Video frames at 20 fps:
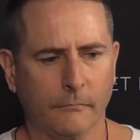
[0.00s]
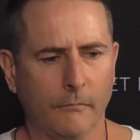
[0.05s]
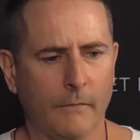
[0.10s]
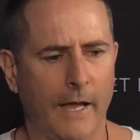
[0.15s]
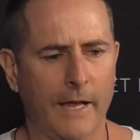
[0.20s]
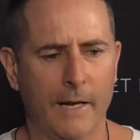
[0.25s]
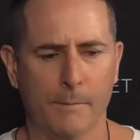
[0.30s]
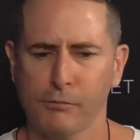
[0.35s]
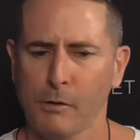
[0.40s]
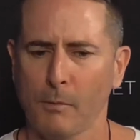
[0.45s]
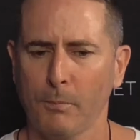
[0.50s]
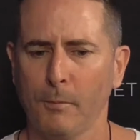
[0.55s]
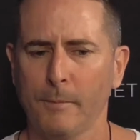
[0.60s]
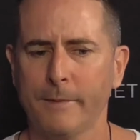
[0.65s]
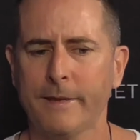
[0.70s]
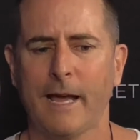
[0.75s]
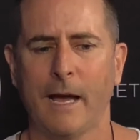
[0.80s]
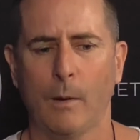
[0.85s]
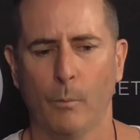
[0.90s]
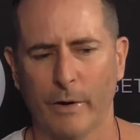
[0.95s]
And it probably
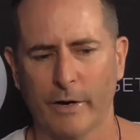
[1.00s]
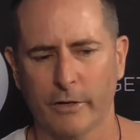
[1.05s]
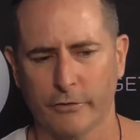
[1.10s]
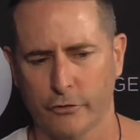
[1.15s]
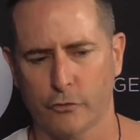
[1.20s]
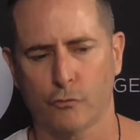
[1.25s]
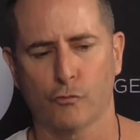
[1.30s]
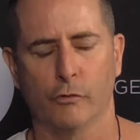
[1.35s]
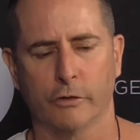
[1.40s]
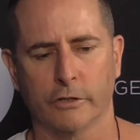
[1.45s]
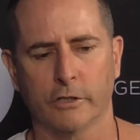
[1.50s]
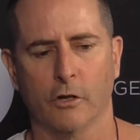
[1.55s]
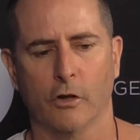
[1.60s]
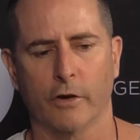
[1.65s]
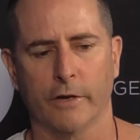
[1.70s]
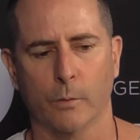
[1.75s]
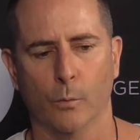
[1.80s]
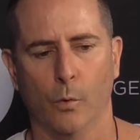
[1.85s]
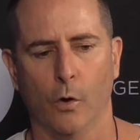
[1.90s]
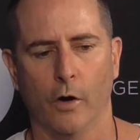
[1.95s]
can't win because it's drawn
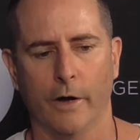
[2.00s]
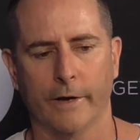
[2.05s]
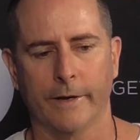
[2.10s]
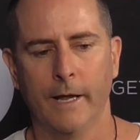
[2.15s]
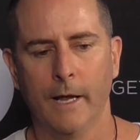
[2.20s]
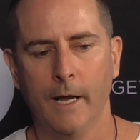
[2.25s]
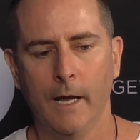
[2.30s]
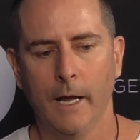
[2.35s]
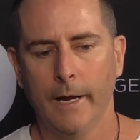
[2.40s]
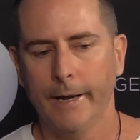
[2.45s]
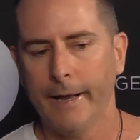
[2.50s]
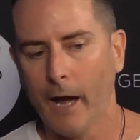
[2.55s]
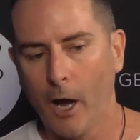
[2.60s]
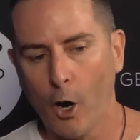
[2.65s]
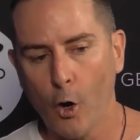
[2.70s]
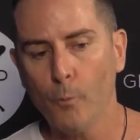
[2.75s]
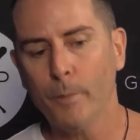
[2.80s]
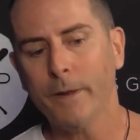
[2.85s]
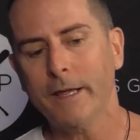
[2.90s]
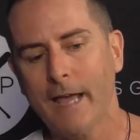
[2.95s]
slightly wide. Now,
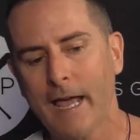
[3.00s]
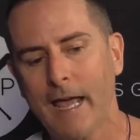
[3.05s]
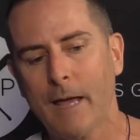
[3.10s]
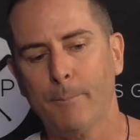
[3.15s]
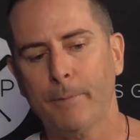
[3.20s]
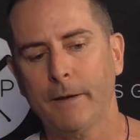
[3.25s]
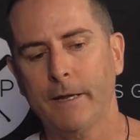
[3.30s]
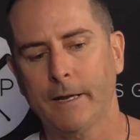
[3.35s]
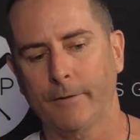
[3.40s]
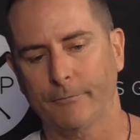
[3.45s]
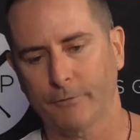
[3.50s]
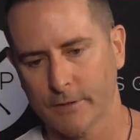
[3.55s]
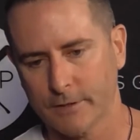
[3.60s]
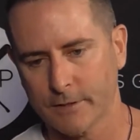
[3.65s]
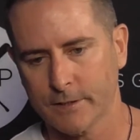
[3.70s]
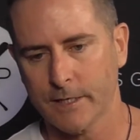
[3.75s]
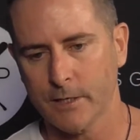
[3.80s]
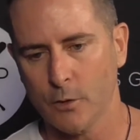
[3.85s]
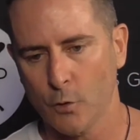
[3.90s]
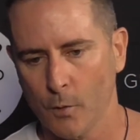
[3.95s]
I'll be happy enough to
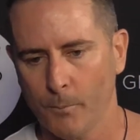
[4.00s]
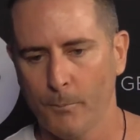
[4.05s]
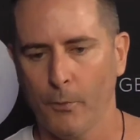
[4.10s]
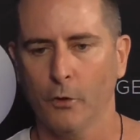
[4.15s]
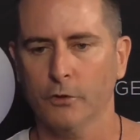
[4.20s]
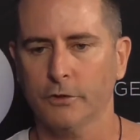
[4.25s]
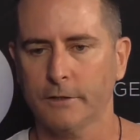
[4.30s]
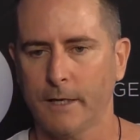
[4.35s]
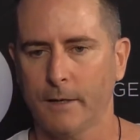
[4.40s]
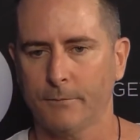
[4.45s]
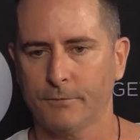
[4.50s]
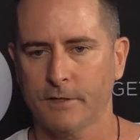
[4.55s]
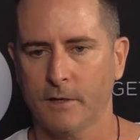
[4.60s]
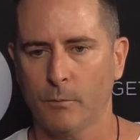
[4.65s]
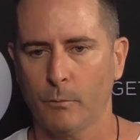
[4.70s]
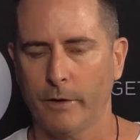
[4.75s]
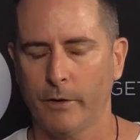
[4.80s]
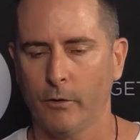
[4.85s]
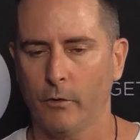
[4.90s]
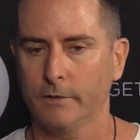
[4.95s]
see her posse up
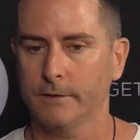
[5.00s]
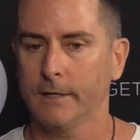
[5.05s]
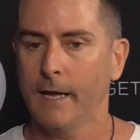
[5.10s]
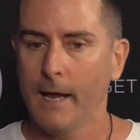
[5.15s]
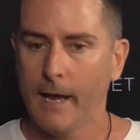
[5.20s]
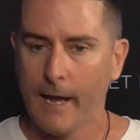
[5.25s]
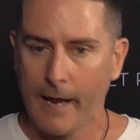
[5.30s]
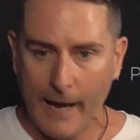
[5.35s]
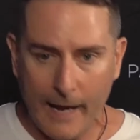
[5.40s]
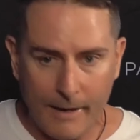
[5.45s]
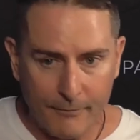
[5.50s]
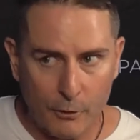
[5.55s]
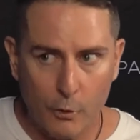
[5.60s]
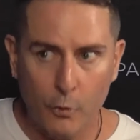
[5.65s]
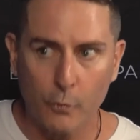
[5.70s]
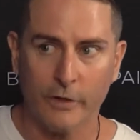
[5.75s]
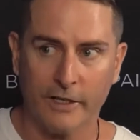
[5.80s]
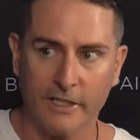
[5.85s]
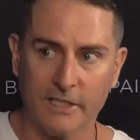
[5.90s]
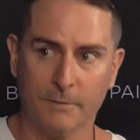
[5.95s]
somewhere nice, have a
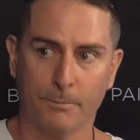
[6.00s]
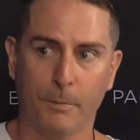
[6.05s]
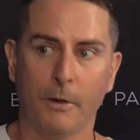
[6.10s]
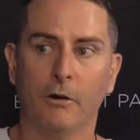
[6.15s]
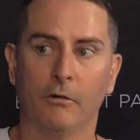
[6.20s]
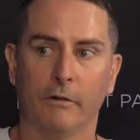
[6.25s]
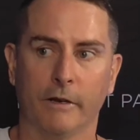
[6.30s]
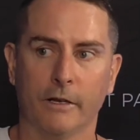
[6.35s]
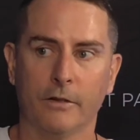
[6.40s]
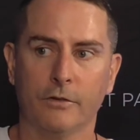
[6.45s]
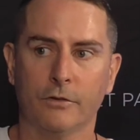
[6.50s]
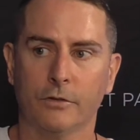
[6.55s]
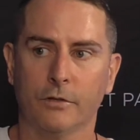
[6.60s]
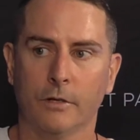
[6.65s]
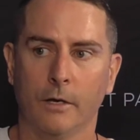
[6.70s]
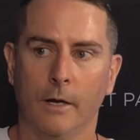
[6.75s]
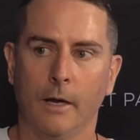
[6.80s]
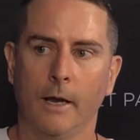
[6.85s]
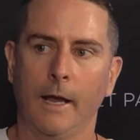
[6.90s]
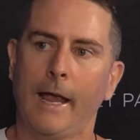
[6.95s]
good experience,
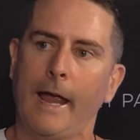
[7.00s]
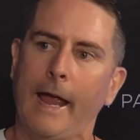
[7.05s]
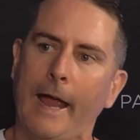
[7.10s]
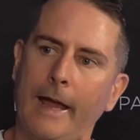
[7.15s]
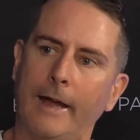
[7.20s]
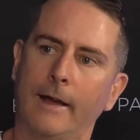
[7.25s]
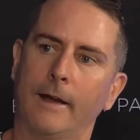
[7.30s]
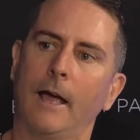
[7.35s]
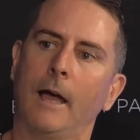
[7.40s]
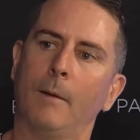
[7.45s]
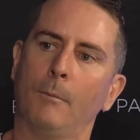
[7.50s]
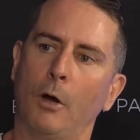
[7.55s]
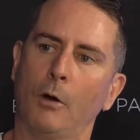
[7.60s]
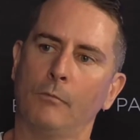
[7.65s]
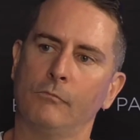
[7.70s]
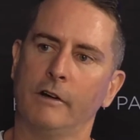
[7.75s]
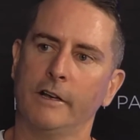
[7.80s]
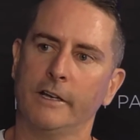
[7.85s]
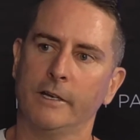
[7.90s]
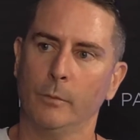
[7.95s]
and come home
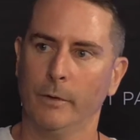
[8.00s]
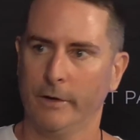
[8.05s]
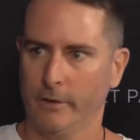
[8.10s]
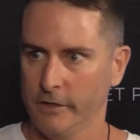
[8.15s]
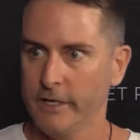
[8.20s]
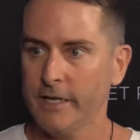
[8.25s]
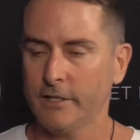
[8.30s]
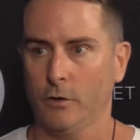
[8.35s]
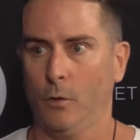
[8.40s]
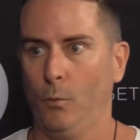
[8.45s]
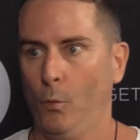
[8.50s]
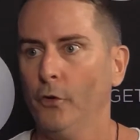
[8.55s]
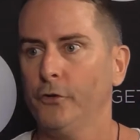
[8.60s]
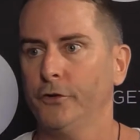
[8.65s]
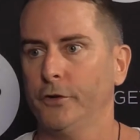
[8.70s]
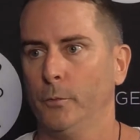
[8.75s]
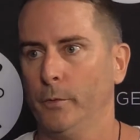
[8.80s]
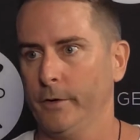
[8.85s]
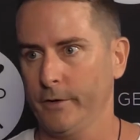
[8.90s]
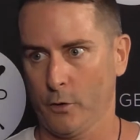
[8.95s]
ready to win. Yes, I want
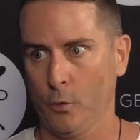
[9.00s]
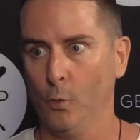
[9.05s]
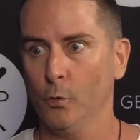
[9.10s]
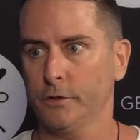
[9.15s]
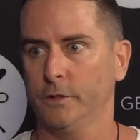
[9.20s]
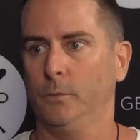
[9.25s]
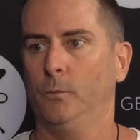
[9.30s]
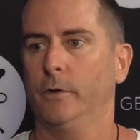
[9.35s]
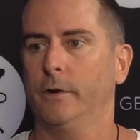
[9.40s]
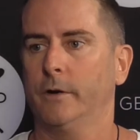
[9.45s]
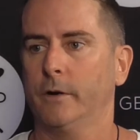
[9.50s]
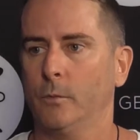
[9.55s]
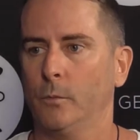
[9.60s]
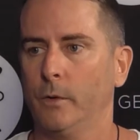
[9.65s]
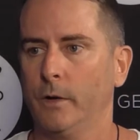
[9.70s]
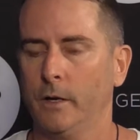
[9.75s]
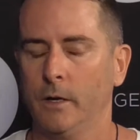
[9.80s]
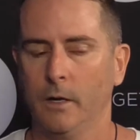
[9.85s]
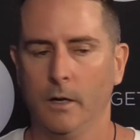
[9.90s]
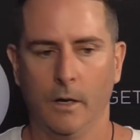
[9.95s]
to win. Of course I wanted to win.
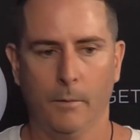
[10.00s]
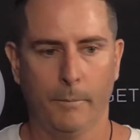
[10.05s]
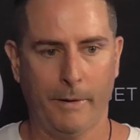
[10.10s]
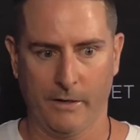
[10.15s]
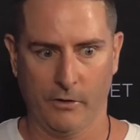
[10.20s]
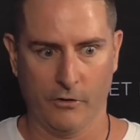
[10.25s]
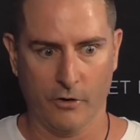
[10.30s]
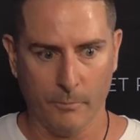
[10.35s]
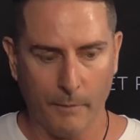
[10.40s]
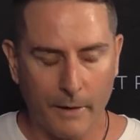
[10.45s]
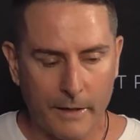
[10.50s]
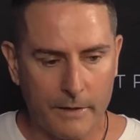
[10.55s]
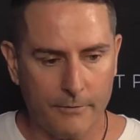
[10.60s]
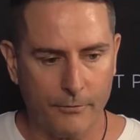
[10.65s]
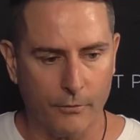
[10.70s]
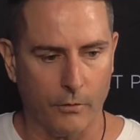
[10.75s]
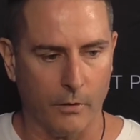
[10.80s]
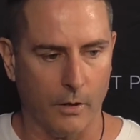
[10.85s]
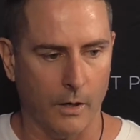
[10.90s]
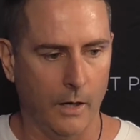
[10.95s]
Paid a lot of money for
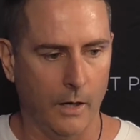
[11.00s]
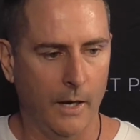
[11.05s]
her.